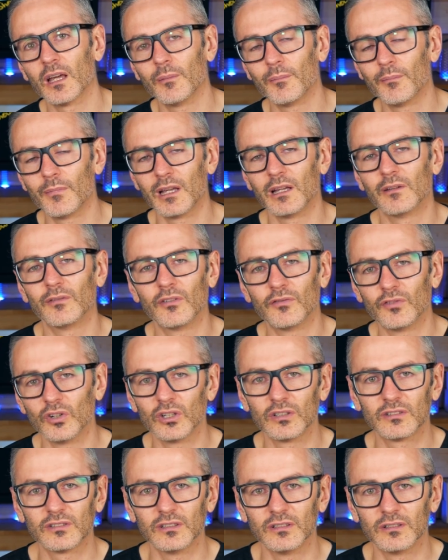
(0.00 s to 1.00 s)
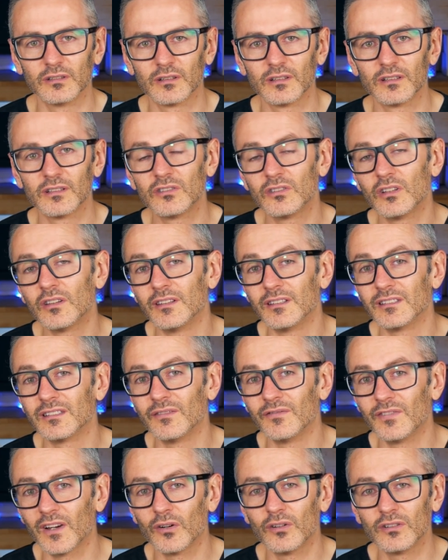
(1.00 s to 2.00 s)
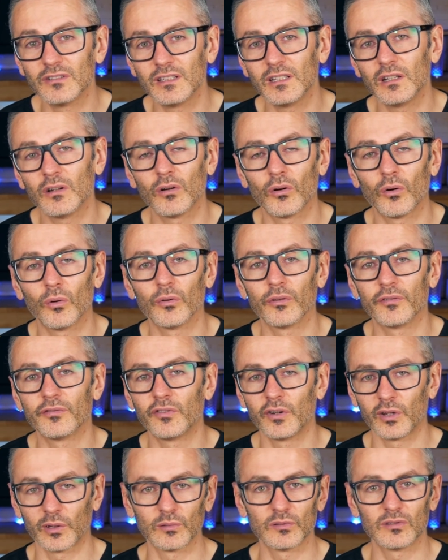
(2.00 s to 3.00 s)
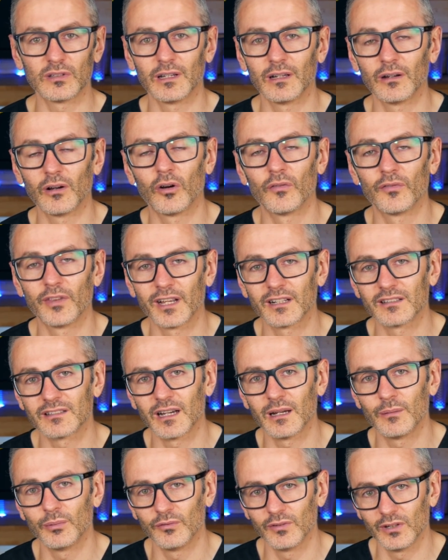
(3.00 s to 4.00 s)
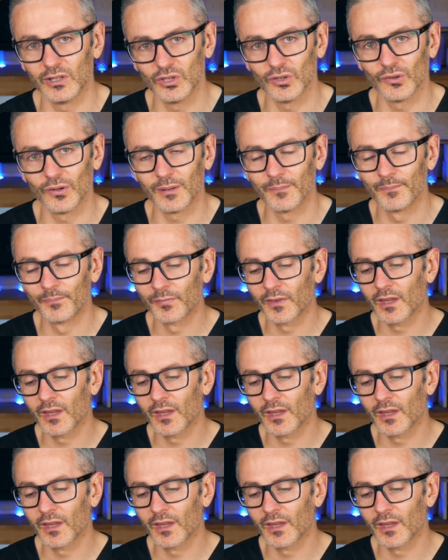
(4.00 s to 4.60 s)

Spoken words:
may have averted the severity or the frequency of that type of injury.